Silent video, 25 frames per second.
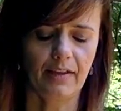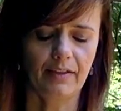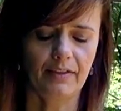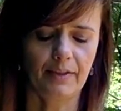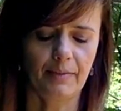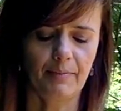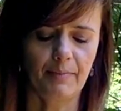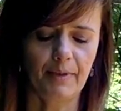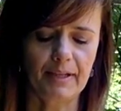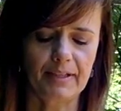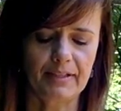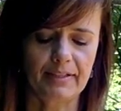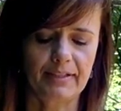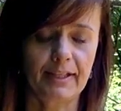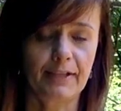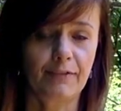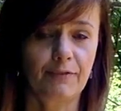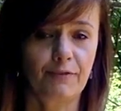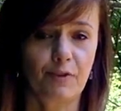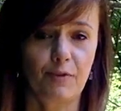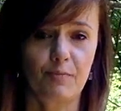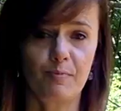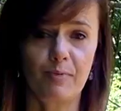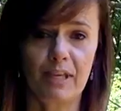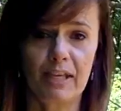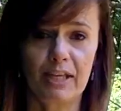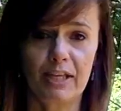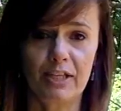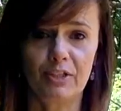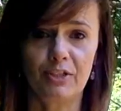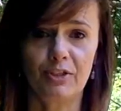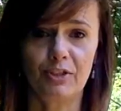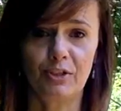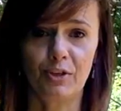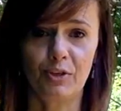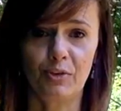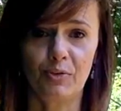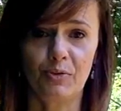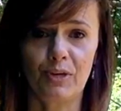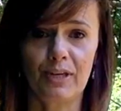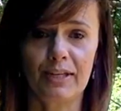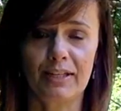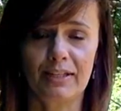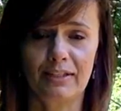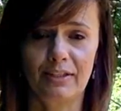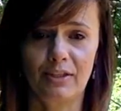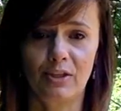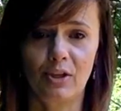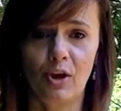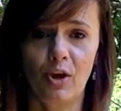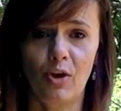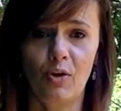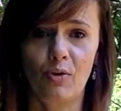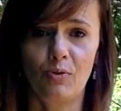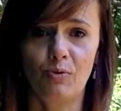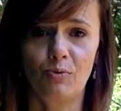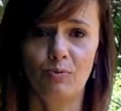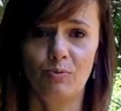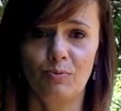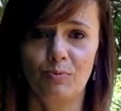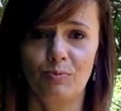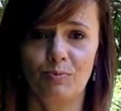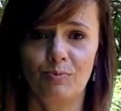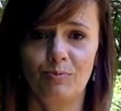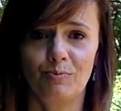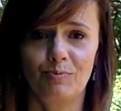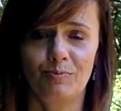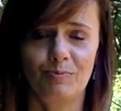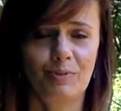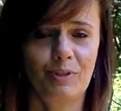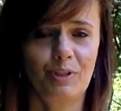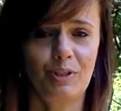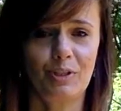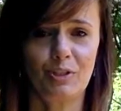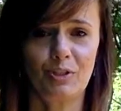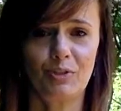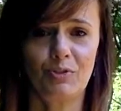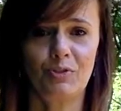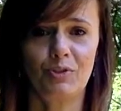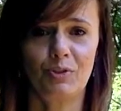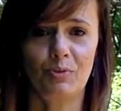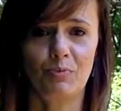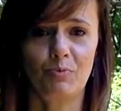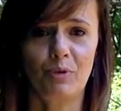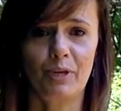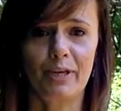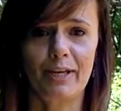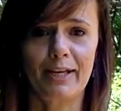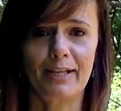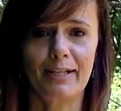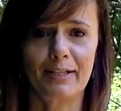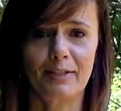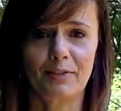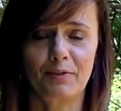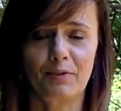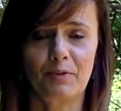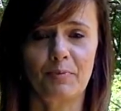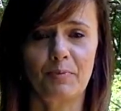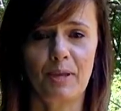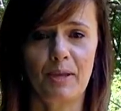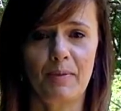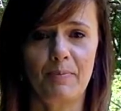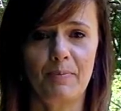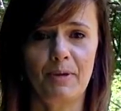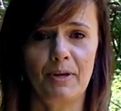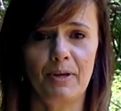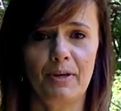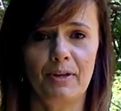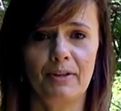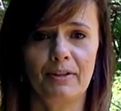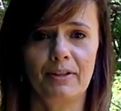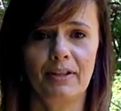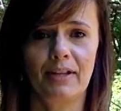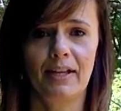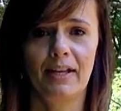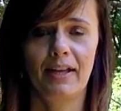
the best thing for me to do is go do some readings for people.